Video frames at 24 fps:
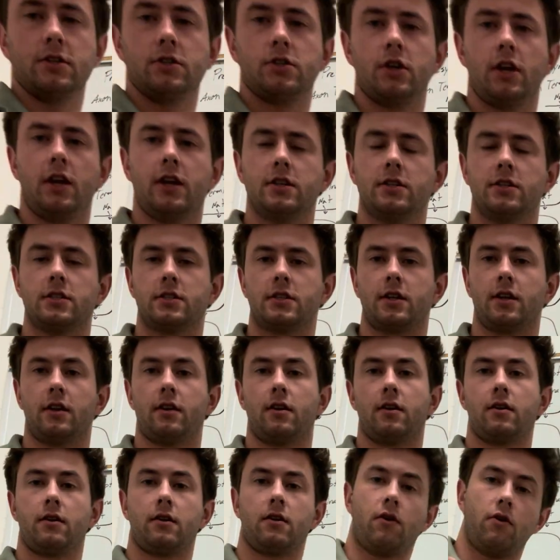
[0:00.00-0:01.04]
change is going
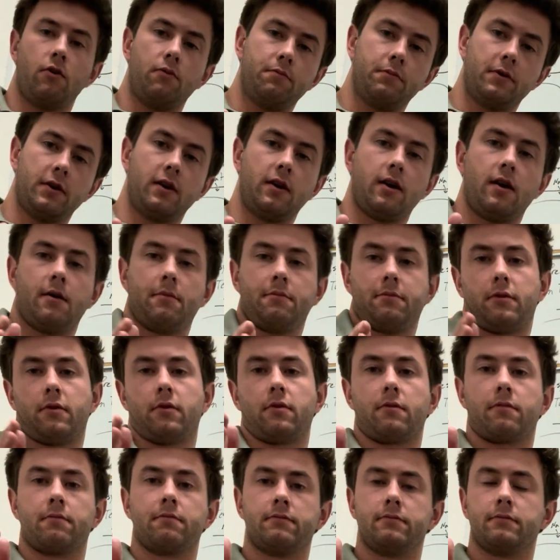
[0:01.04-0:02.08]
to open up
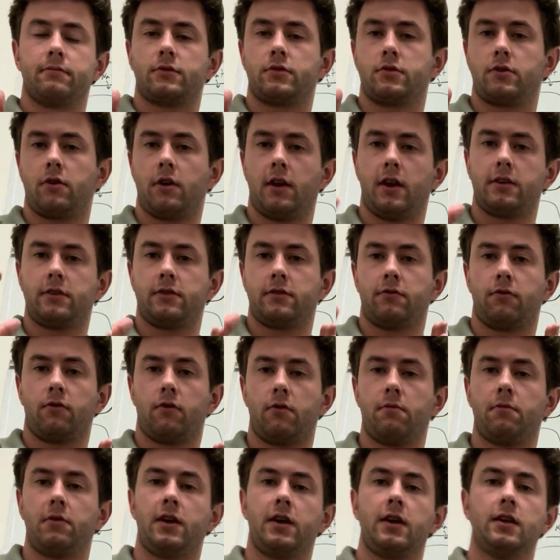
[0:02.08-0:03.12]
or
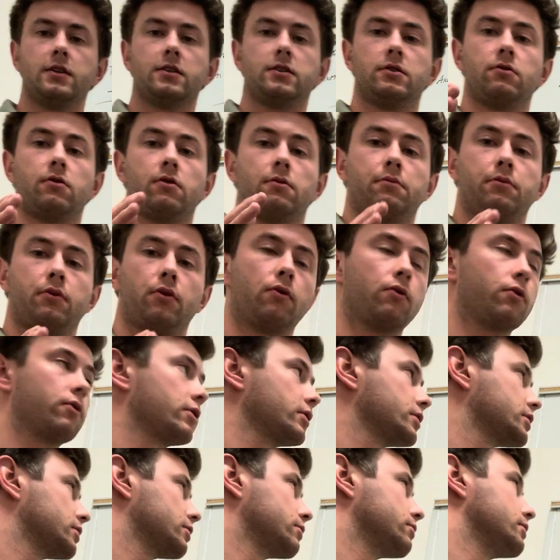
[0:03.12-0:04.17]
transform it into a pore
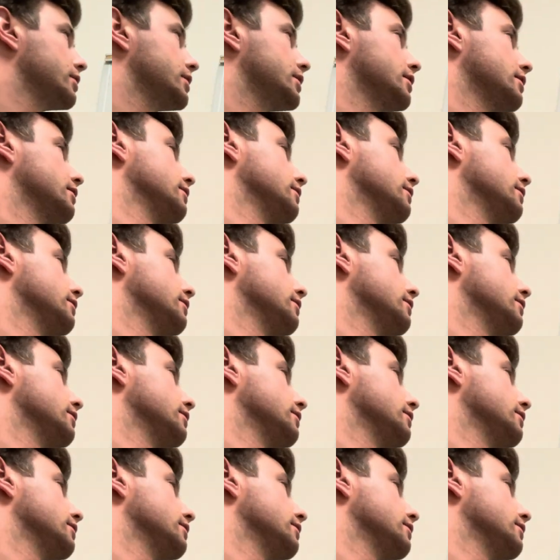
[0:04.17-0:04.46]
so we can